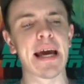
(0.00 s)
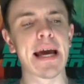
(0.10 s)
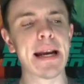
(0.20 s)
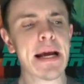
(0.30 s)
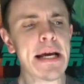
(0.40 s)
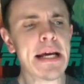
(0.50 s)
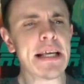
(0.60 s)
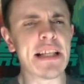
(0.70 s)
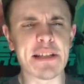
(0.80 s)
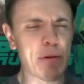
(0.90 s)
And
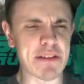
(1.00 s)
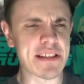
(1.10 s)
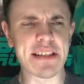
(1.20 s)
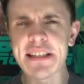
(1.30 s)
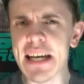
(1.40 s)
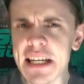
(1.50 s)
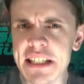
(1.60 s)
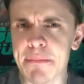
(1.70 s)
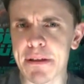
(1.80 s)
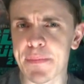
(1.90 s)
it's about this
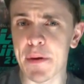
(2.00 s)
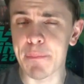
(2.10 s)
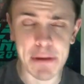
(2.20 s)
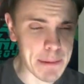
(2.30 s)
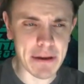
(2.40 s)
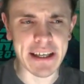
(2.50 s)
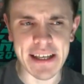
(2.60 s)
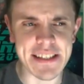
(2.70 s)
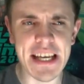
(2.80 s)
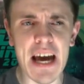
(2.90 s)
detective plays by, played by
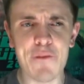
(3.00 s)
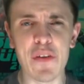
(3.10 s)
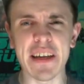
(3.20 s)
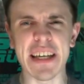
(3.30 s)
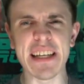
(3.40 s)
Casey Affleck,